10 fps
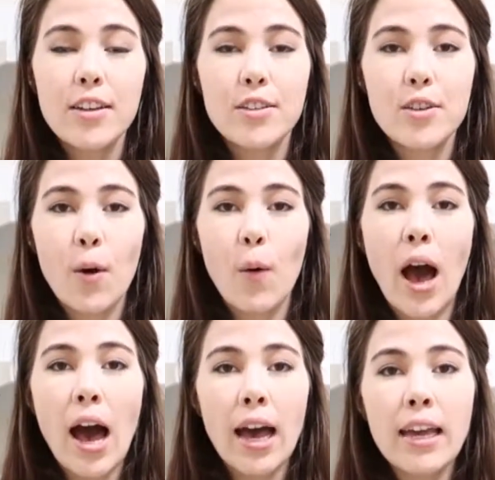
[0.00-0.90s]
So
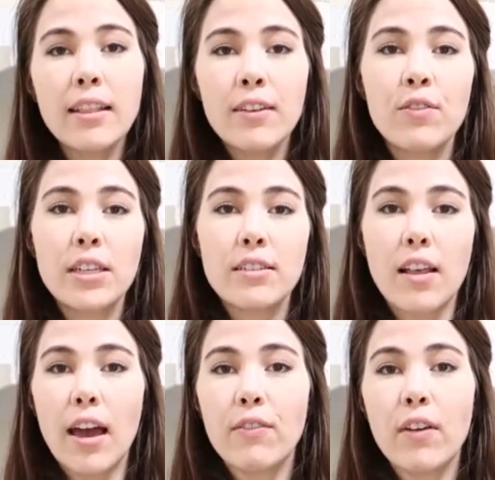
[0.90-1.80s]
I live this
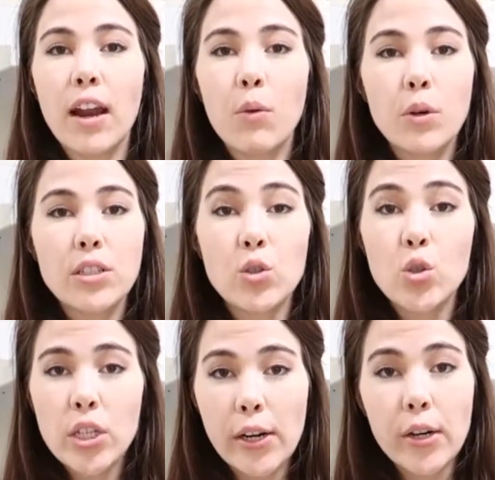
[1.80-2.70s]
life and I want to
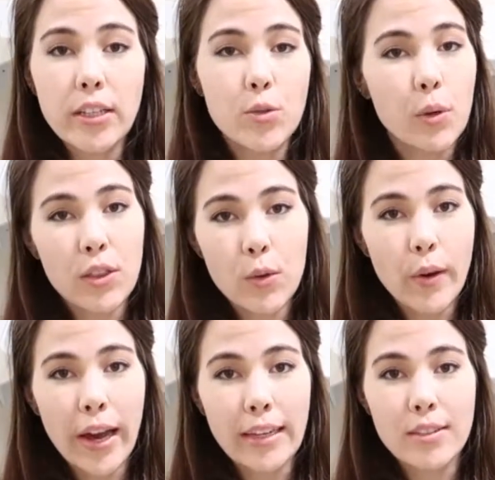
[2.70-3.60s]
share it with you
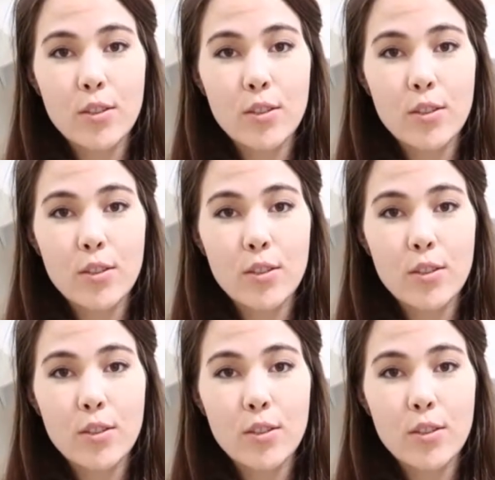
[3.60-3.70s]
guys.